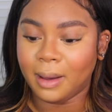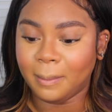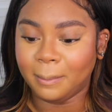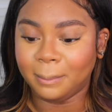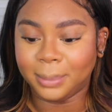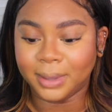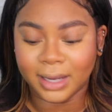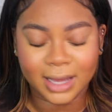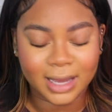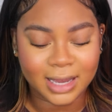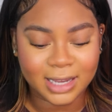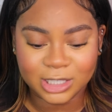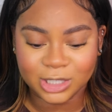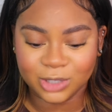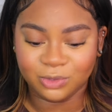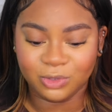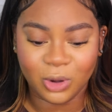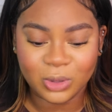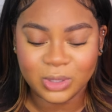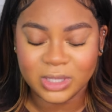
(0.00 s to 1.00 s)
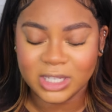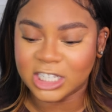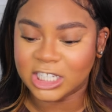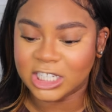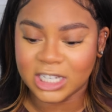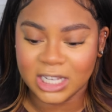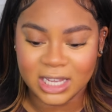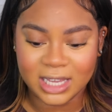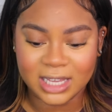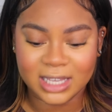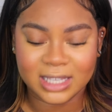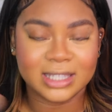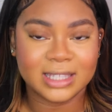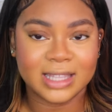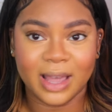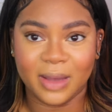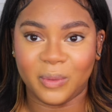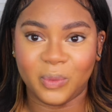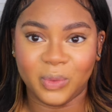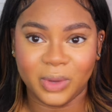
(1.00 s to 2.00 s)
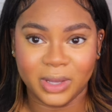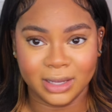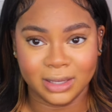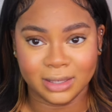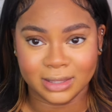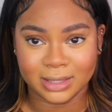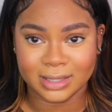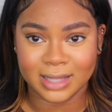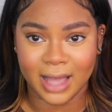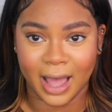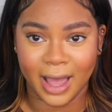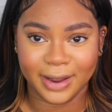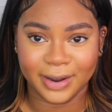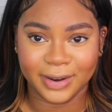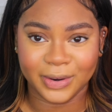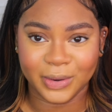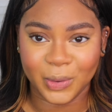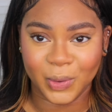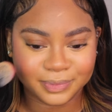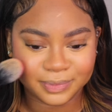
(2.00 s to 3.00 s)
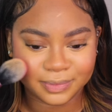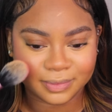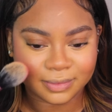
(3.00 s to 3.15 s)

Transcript: blush, rosy cheeks that we desire.